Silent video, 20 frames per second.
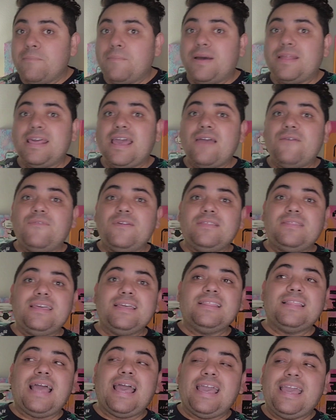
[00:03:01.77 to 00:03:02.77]
but
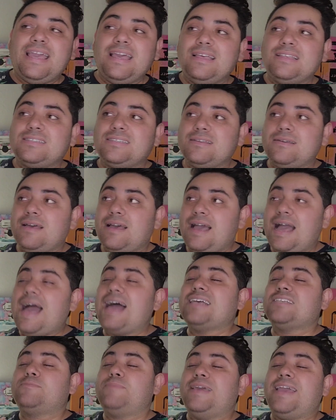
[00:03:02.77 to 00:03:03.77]
everything that
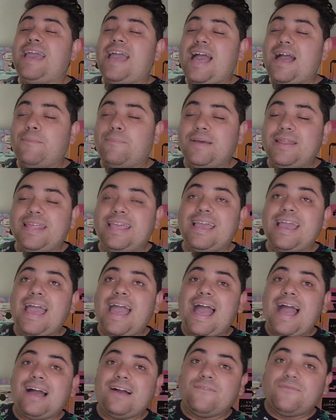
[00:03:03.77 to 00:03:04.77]
has been happening
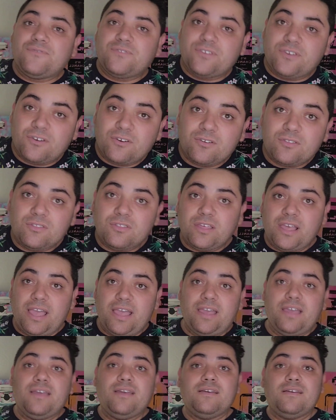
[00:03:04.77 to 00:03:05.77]
after
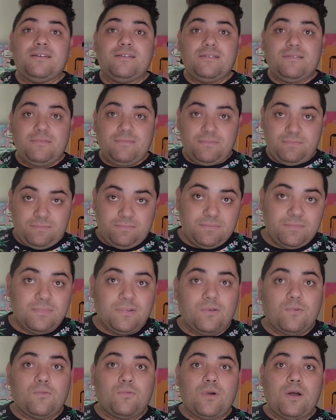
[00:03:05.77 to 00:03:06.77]
they
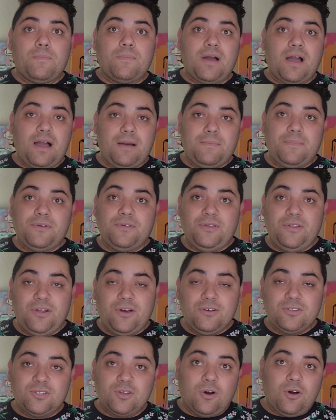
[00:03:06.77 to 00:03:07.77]
wrap up, you
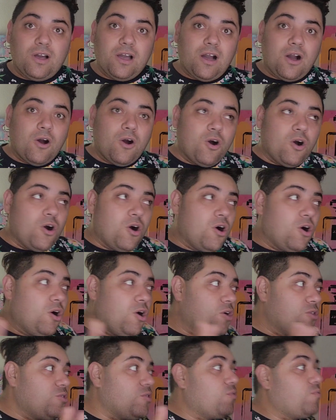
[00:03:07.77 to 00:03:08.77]
know? So
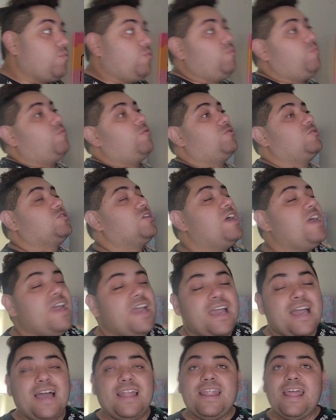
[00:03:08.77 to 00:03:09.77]
all the rumors
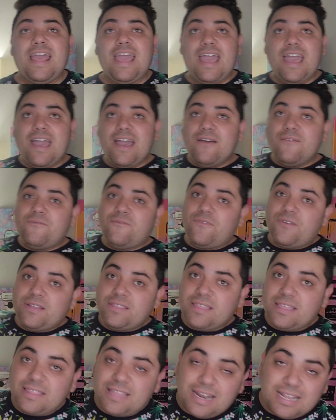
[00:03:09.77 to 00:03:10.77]
and
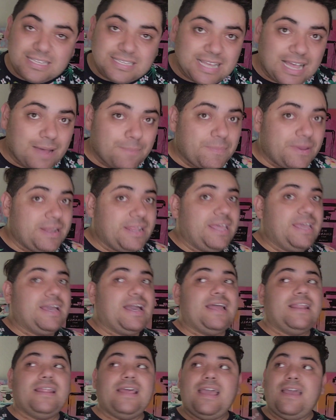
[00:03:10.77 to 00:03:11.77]
everything that is happening
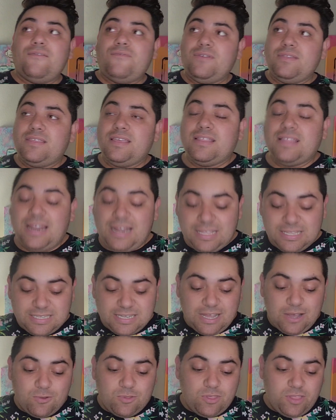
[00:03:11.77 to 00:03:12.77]
and everything that is
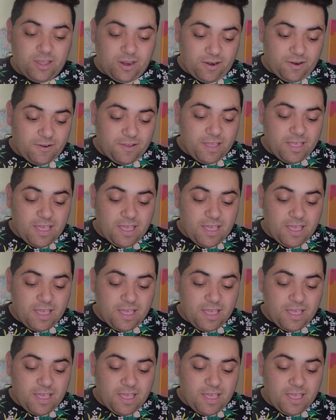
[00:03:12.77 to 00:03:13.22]
out there.